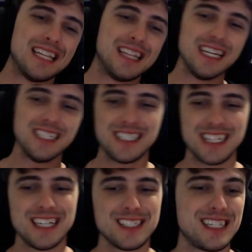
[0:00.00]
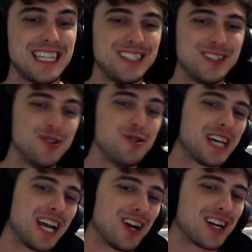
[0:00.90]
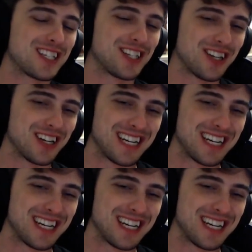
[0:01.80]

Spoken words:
this is the new character